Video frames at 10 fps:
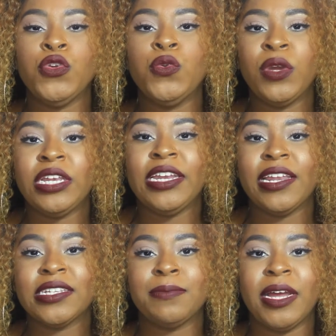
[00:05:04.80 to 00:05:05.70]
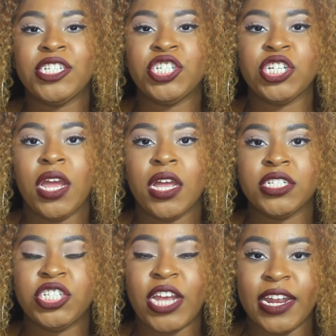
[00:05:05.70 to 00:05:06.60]
you wouldn't get as much
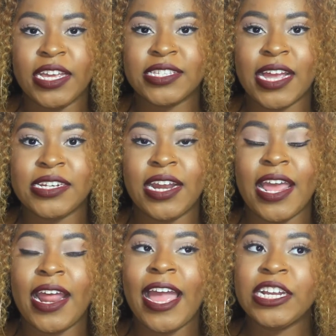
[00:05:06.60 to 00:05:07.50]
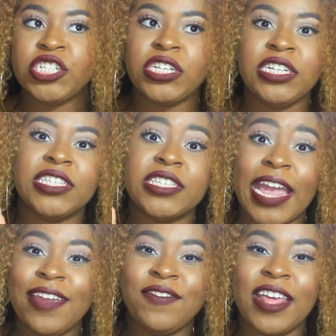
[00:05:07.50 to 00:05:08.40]
shedding as I did. And I actually
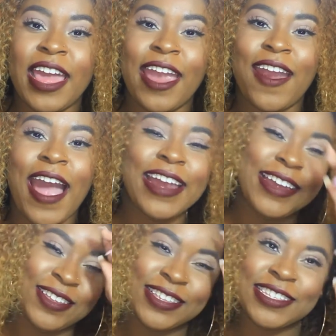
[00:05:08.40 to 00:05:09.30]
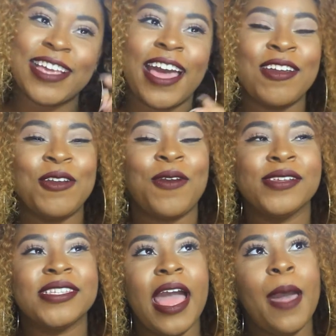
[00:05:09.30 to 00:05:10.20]
saved the hair. I know this is kind of
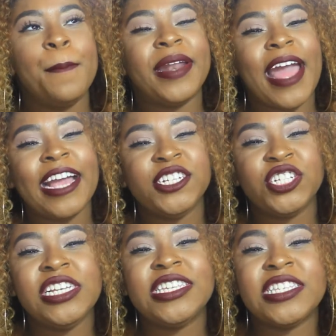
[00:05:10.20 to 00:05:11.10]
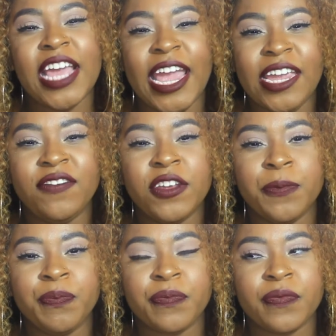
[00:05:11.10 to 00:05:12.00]
gross, but I actually saved
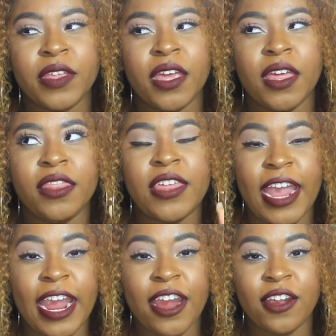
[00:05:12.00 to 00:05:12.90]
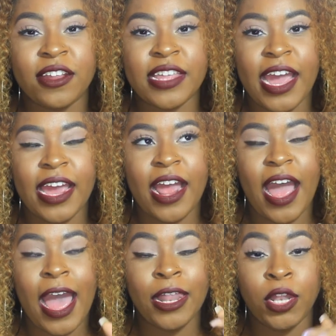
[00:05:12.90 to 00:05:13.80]
the hair that
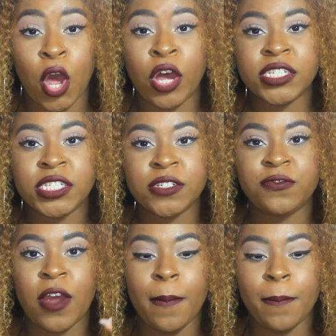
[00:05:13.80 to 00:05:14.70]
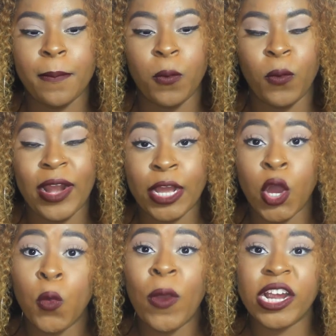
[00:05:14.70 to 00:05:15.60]
I lost from when I
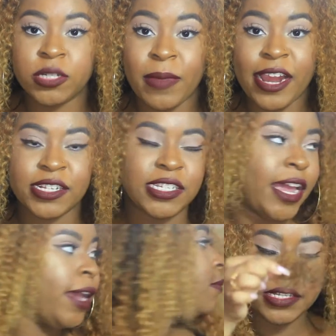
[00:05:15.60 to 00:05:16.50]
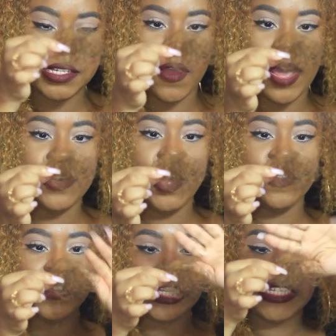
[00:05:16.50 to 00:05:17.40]
co-washed my hair today. So I don't
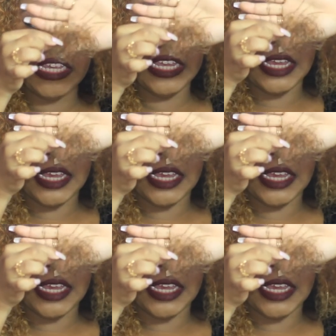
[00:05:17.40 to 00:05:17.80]
know if you can see